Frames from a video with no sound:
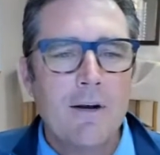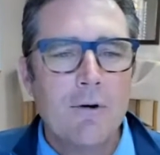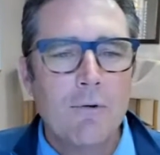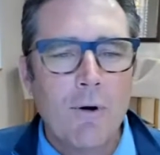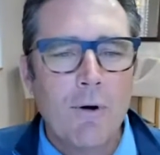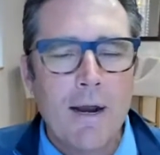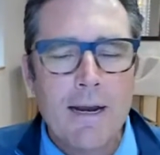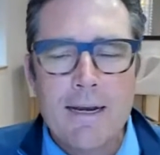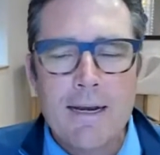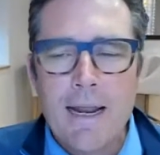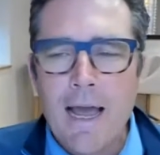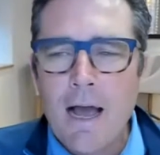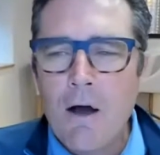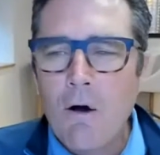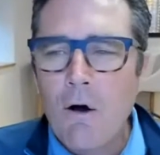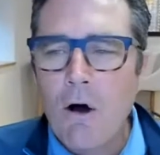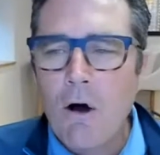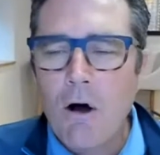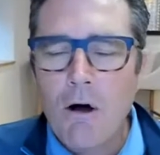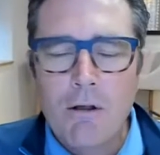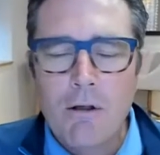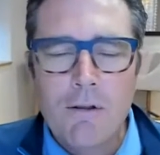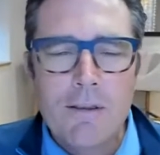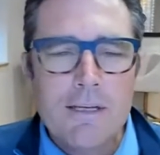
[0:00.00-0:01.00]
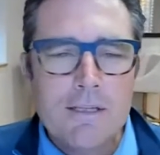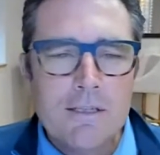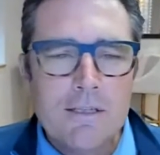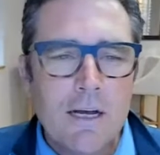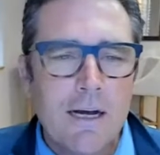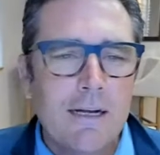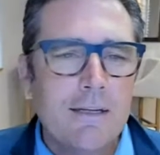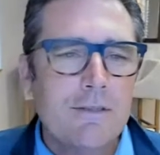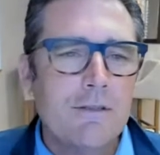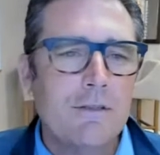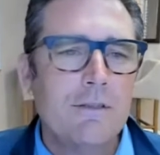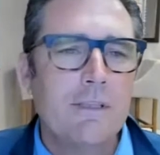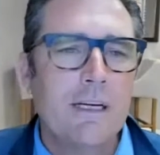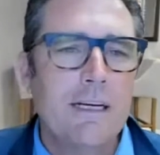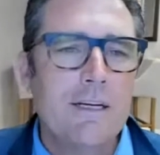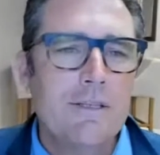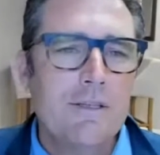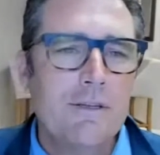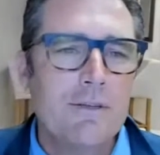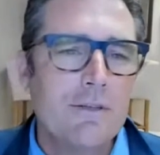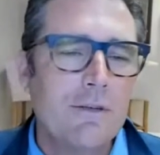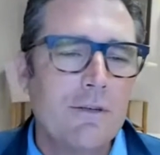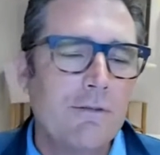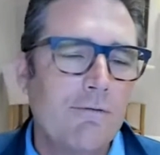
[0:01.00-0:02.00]
And right now, all these
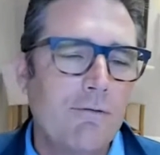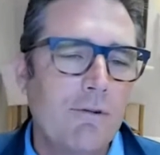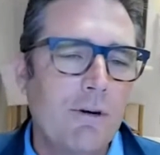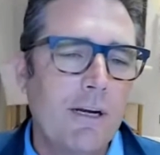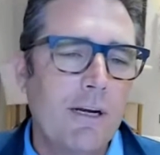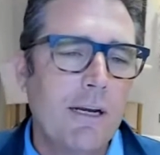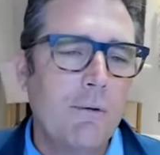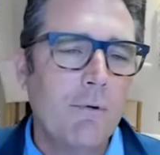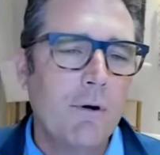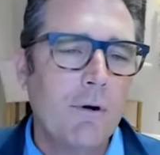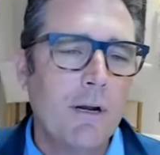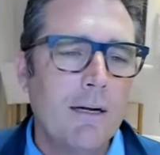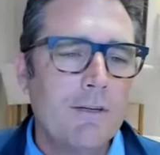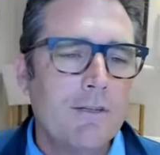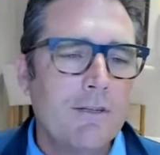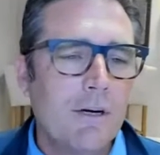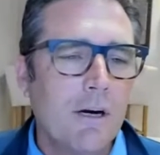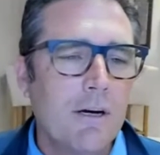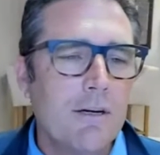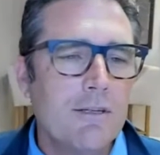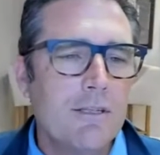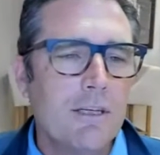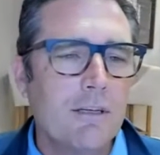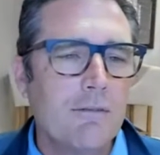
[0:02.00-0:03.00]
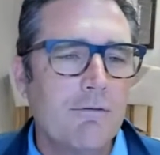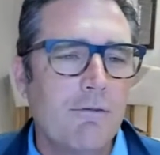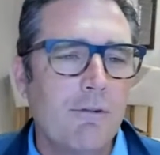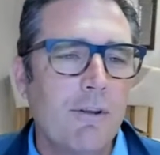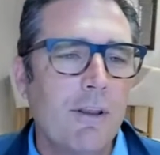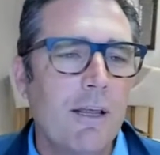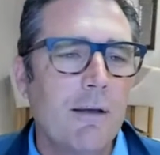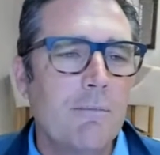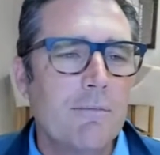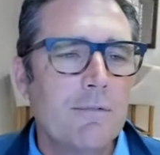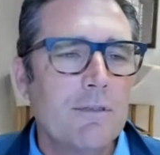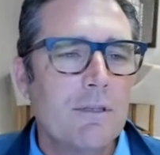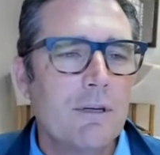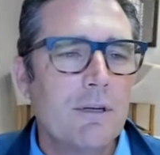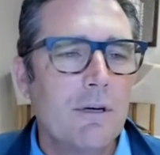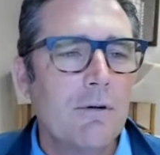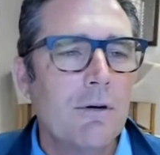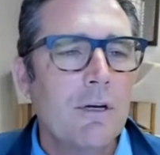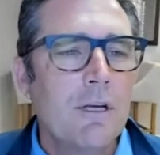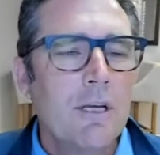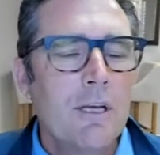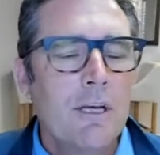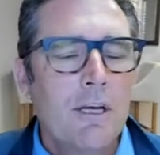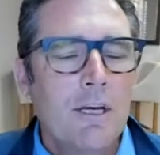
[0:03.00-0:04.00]
consultations are free. We're not charging for them.
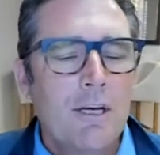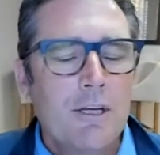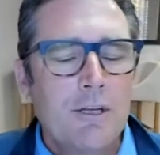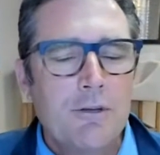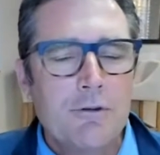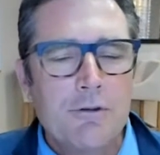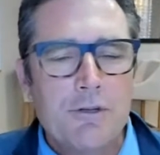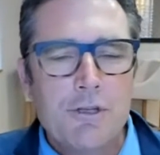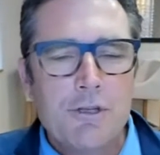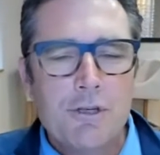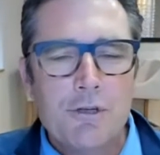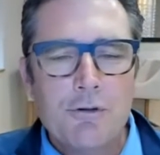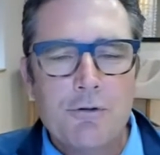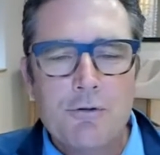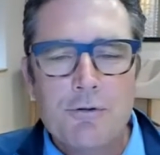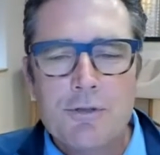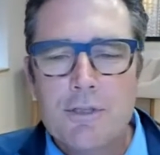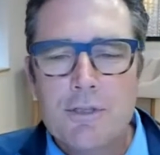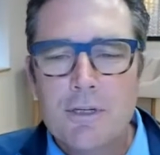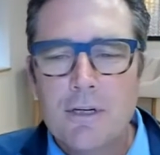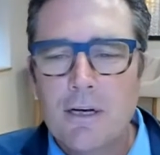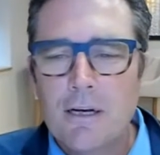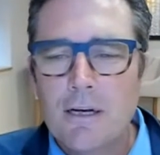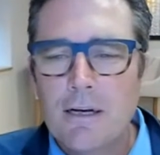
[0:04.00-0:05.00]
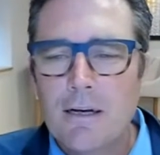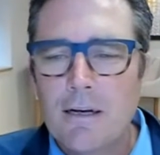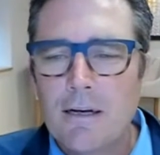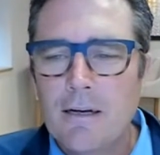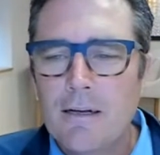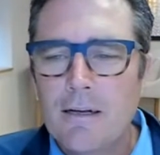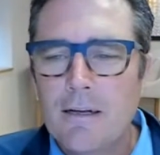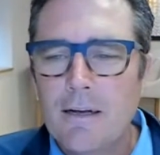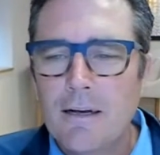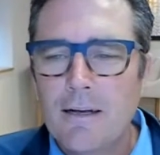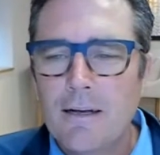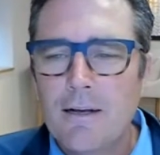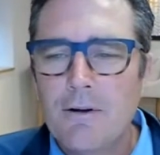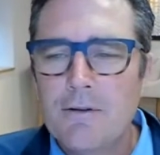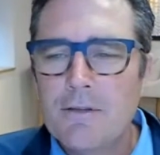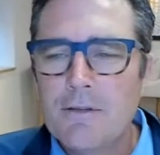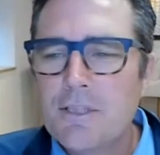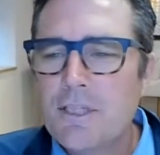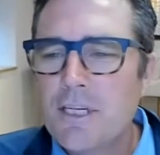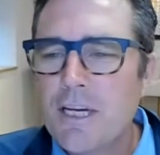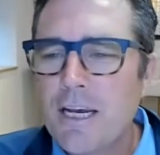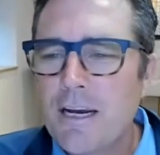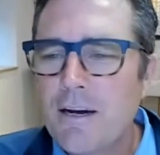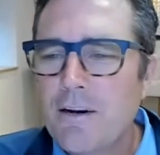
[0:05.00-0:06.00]
So you choose a
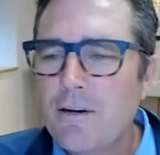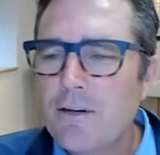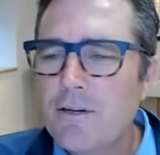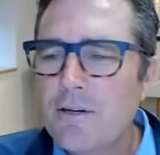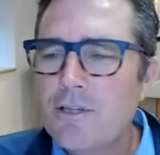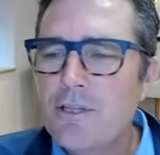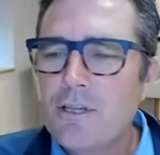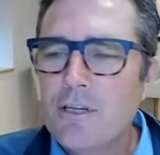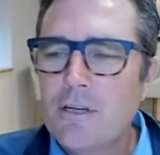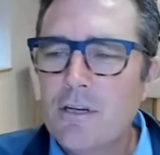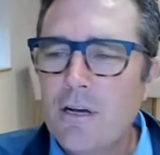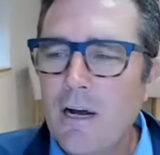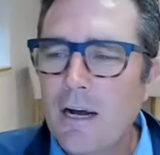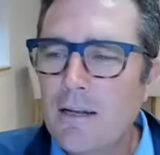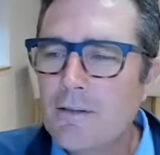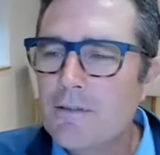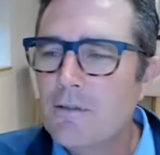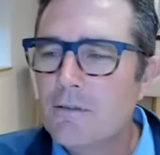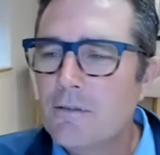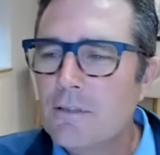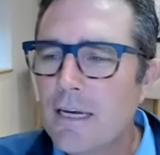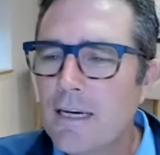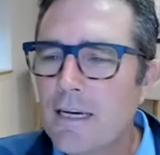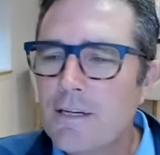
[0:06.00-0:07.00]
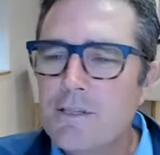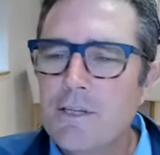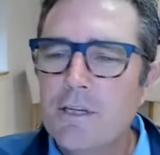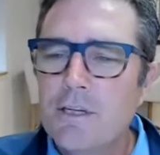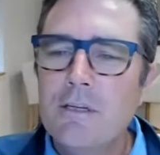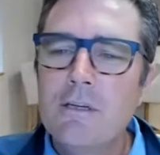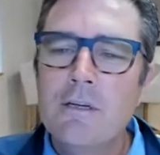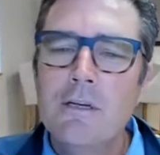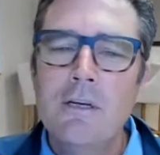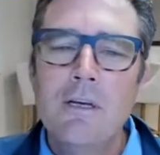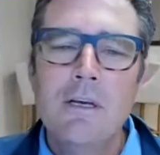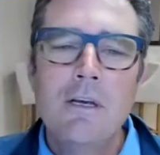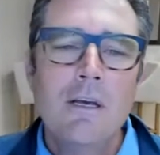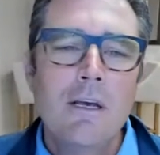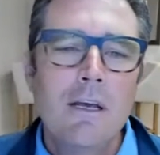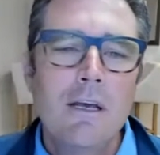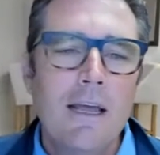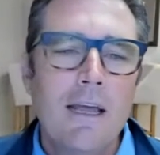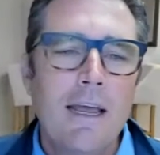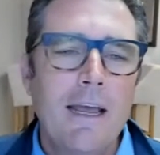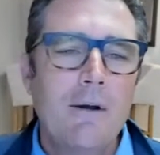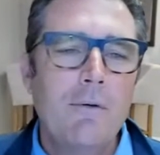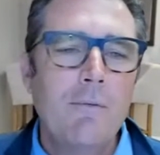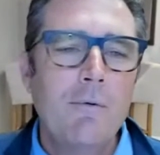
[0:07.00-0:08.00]
concierge consultation,
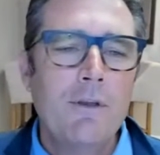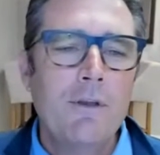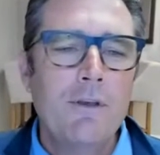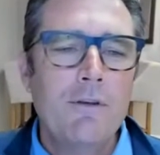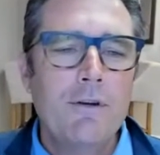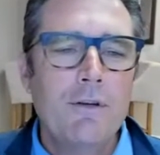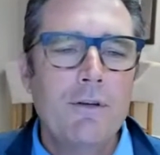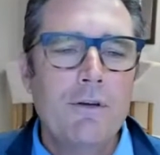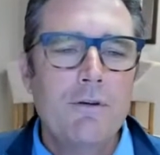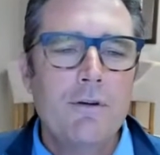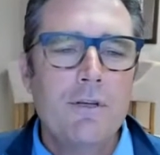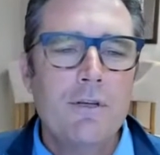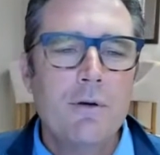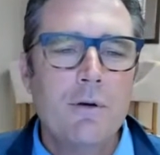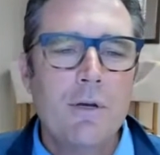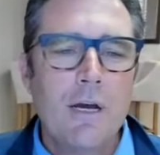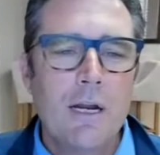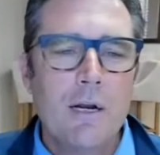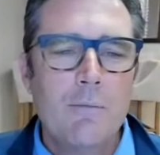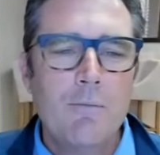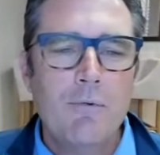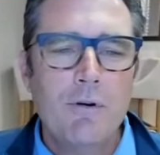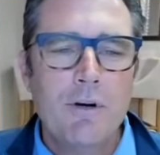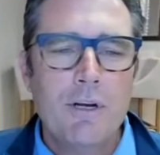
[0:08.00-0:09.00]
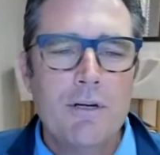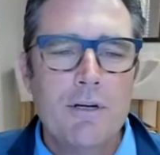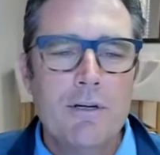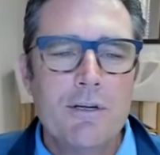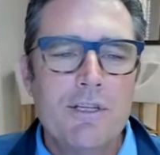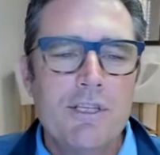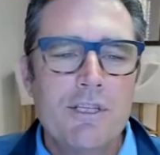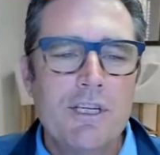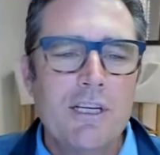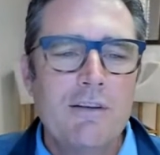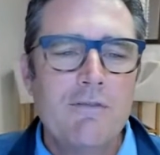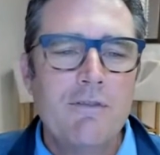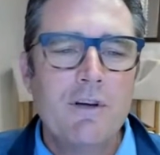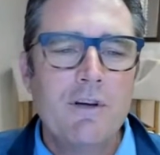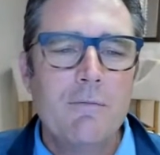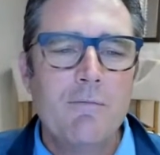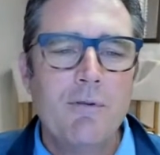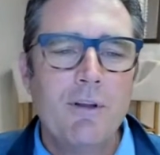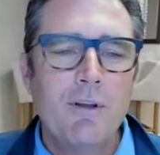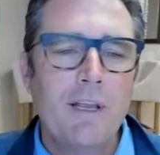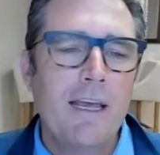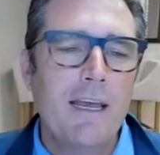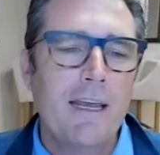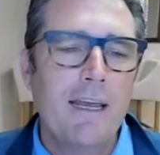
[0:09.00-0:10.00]
and when you do, you kind of put in your chief
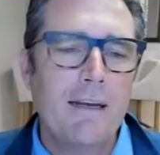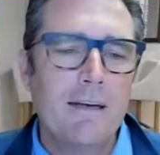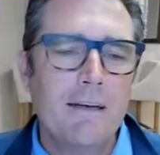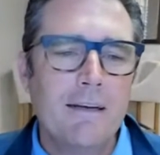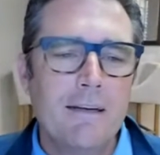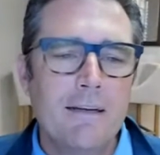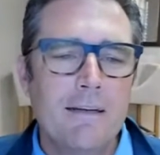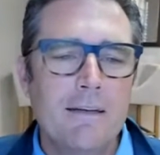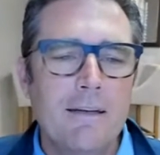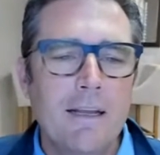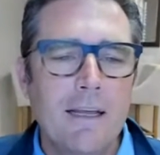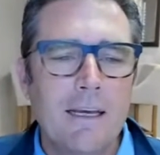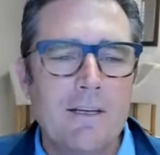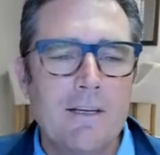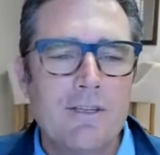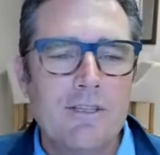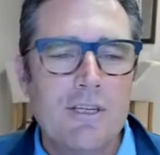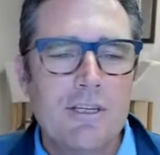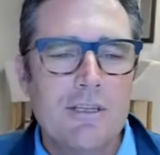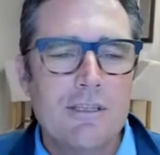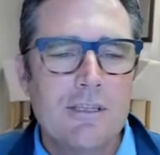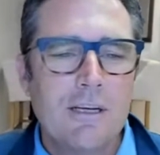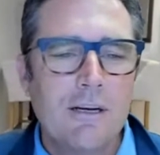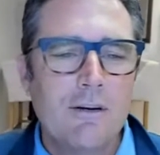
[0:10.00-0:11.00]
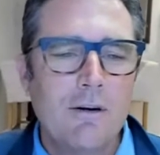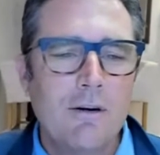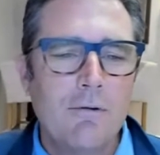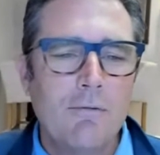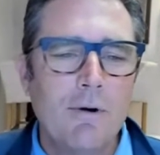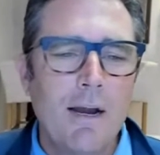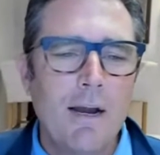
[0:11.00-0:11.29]
complaint. And like she said,